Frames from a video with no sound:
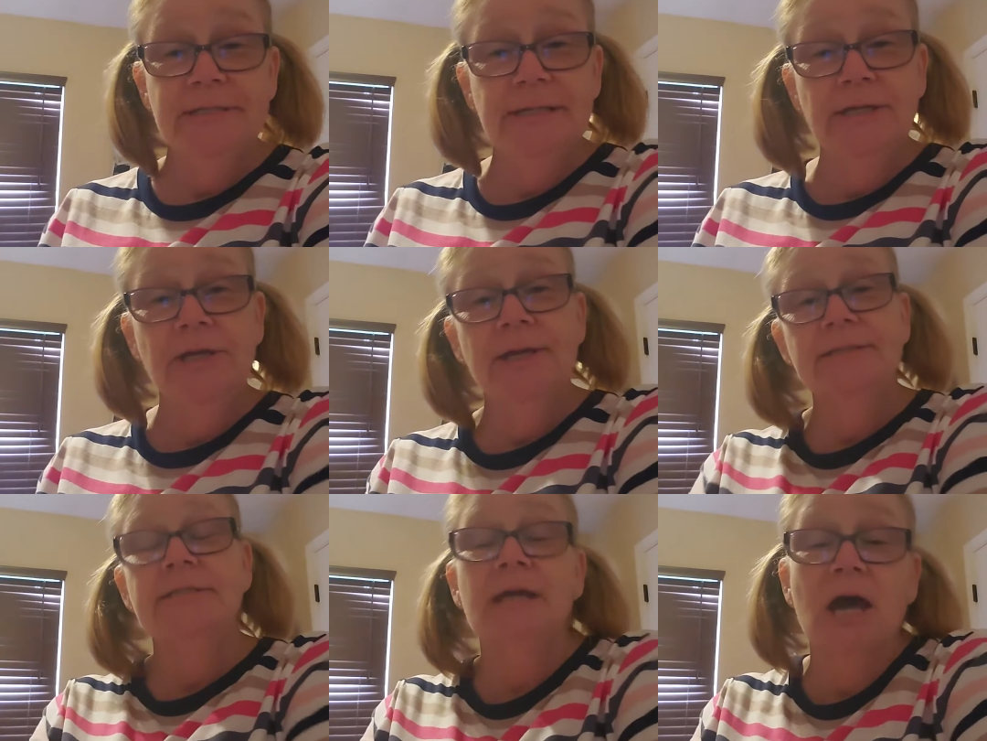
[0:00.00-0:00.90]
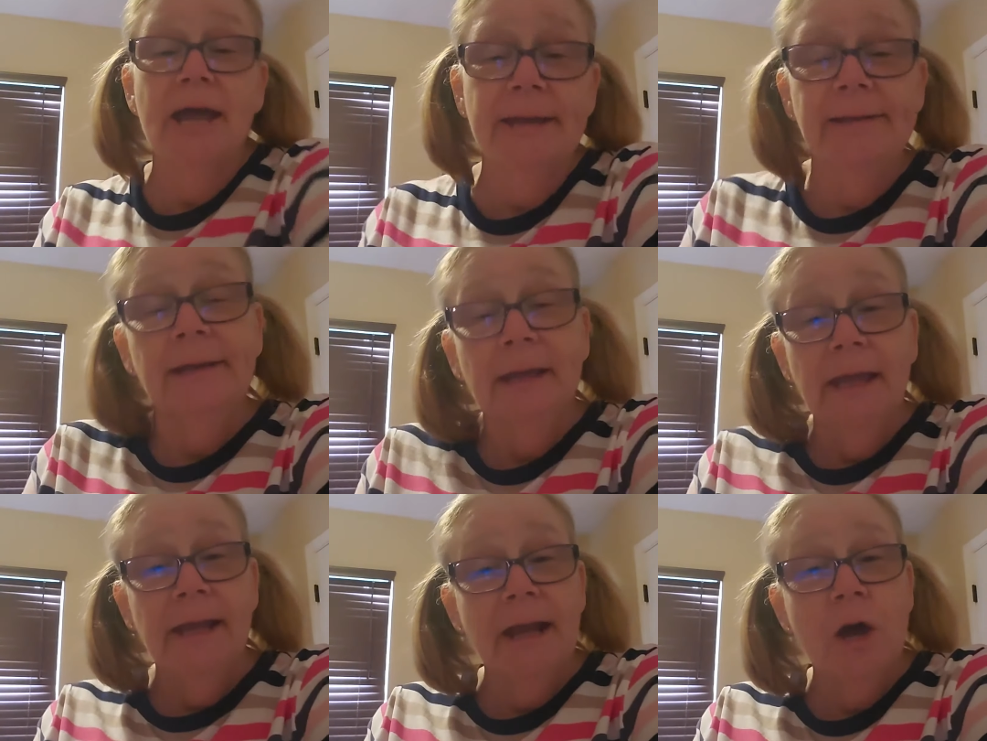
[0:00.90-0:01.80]
seeing you again tonight,
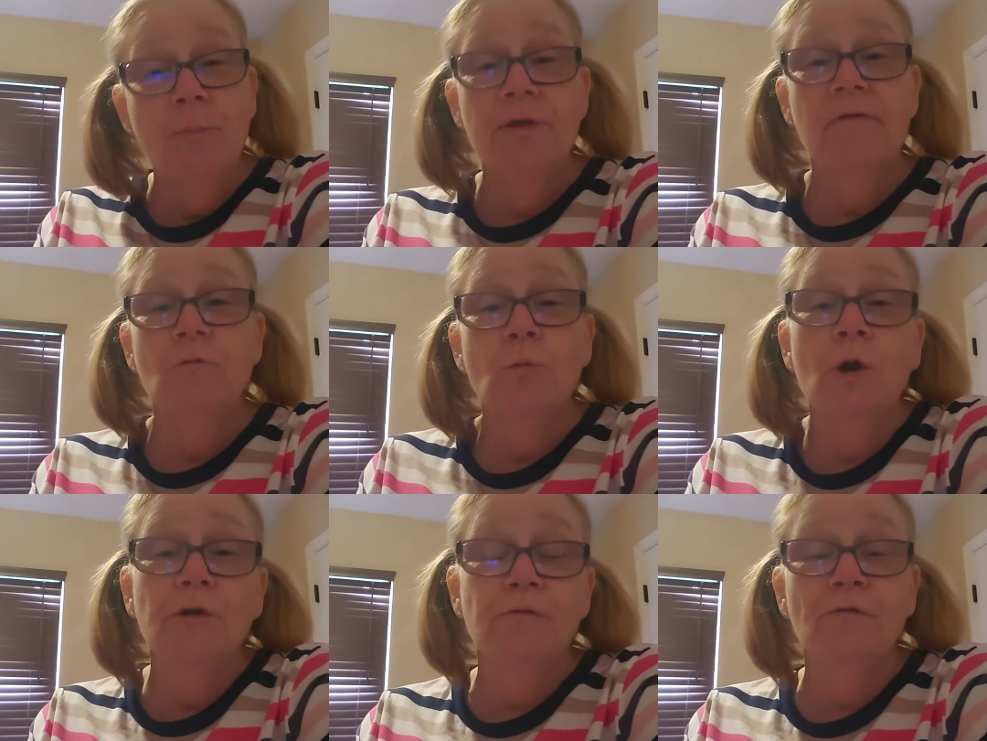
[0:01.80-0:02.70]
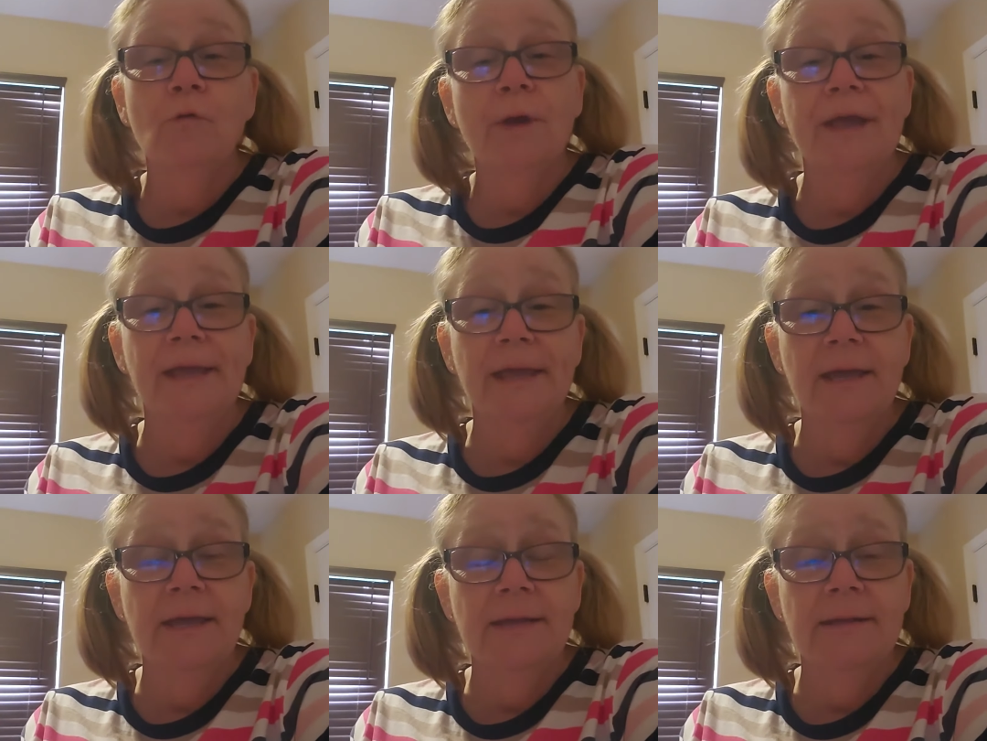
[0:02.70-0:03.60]
and I hope you have a wonderful
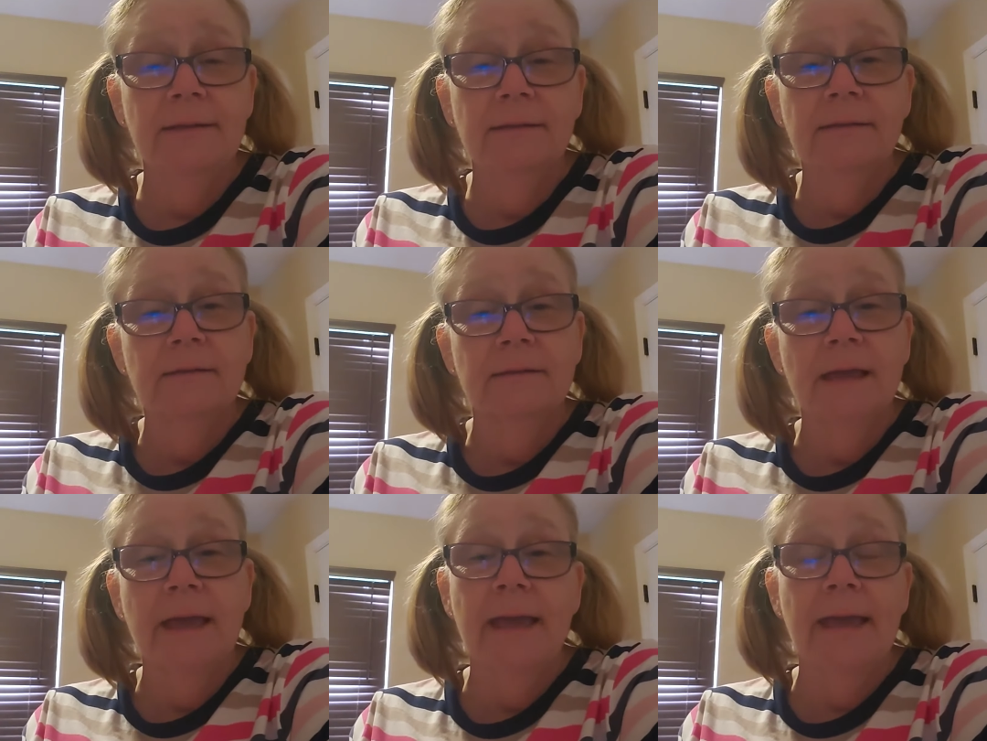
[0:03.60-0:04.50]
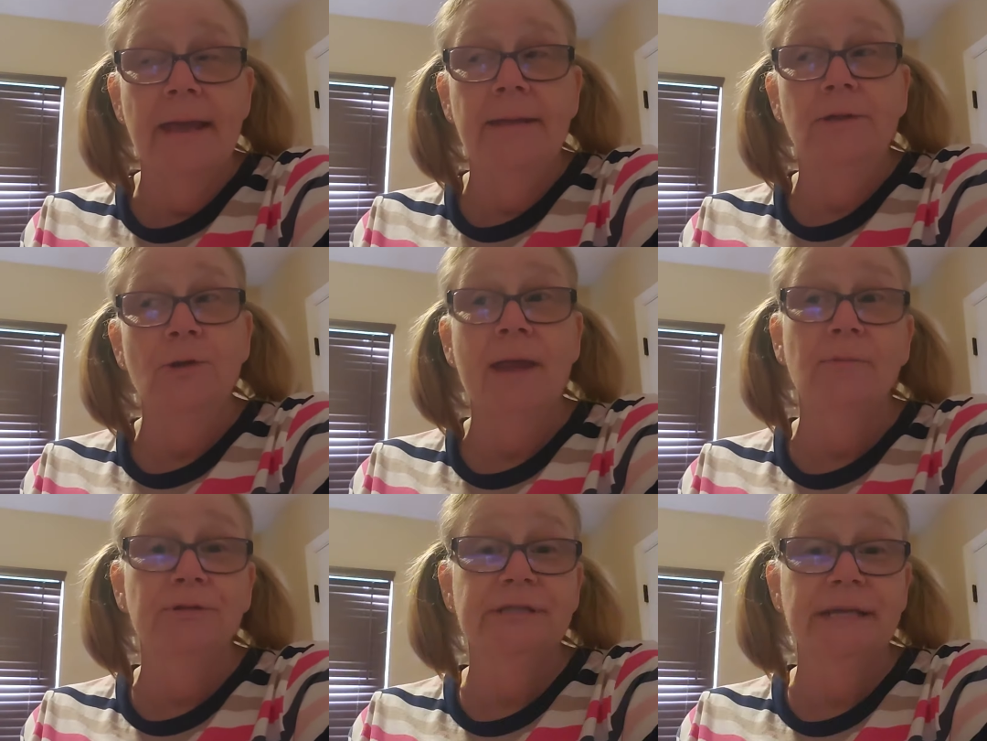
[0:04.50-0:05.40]
weekend and you're
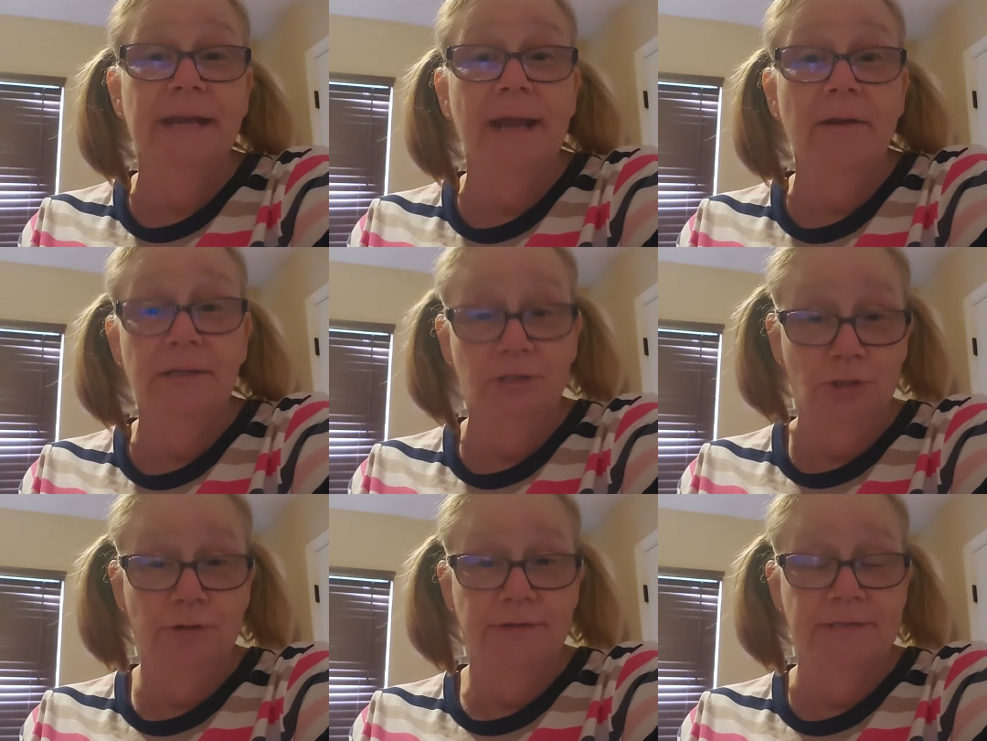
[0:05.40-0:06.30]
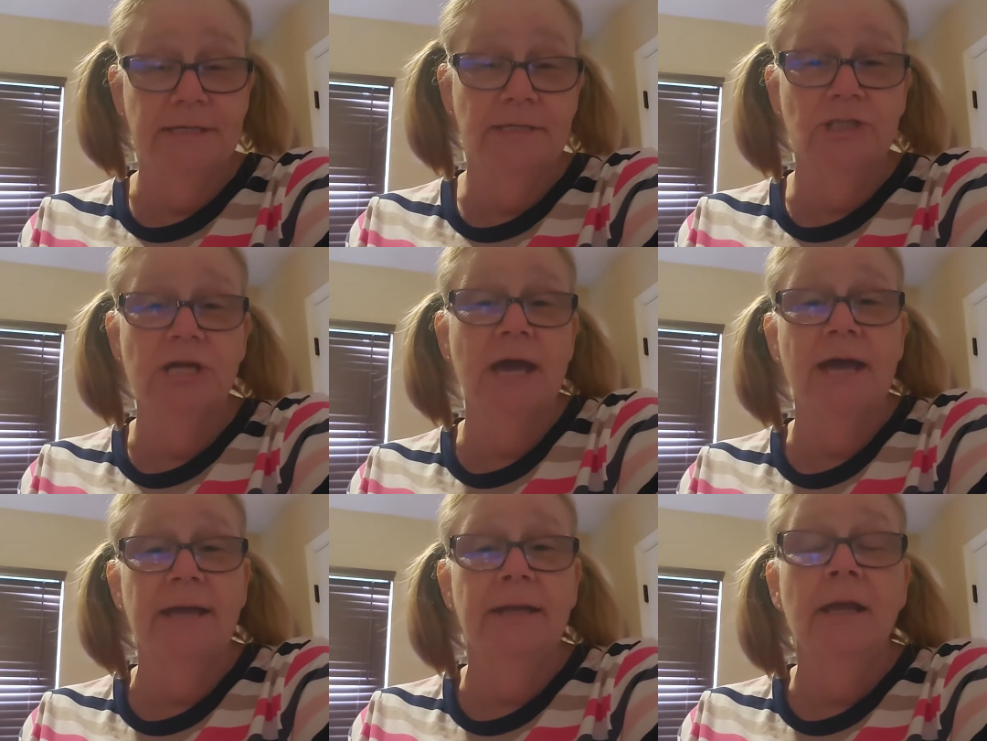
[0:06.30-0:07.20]
able to get out and enjoy the
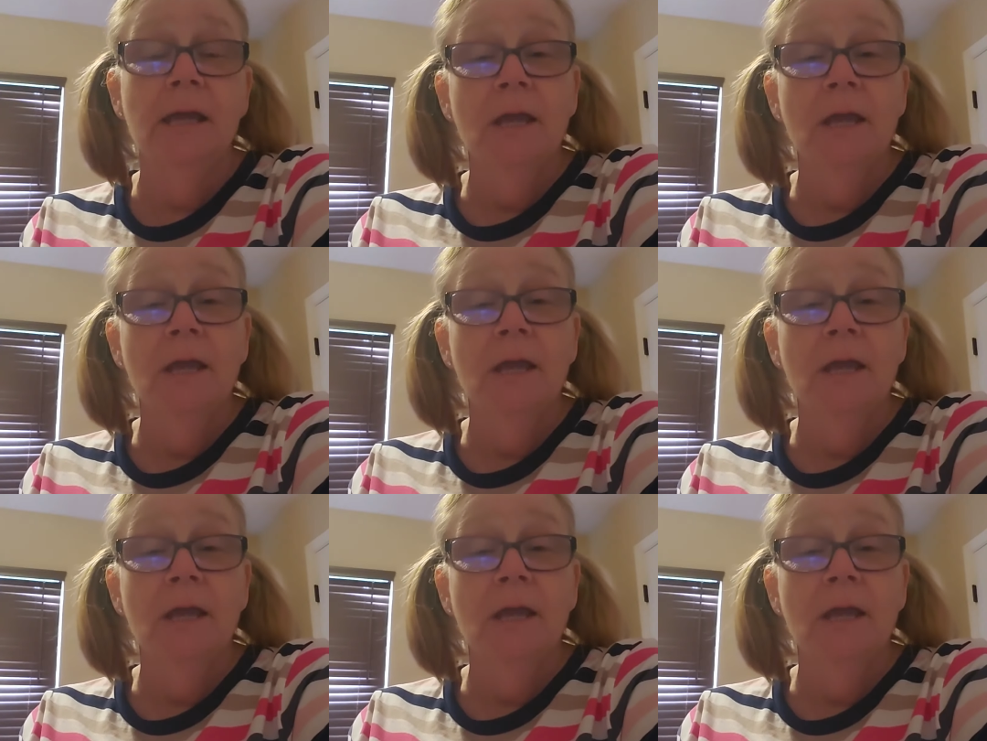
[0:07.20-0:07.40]
sunshine.